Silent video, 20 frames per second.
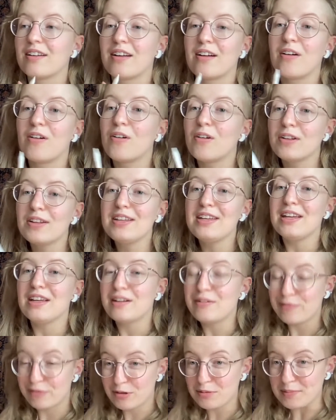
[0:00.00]
all the
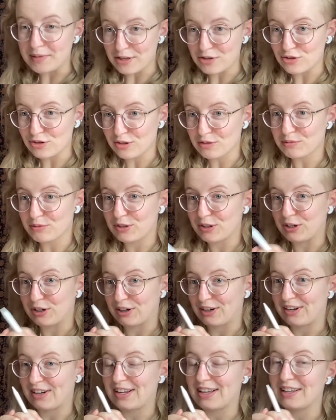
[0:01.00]
information
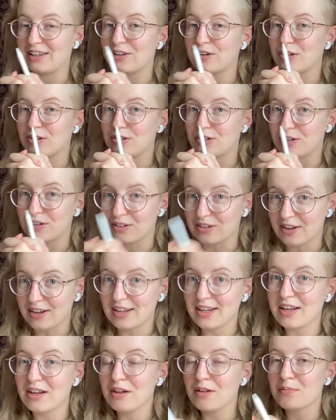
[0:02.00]
regarding
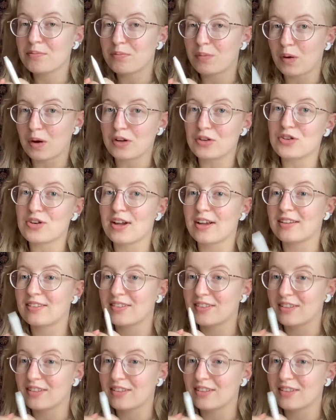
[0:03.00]
client projects,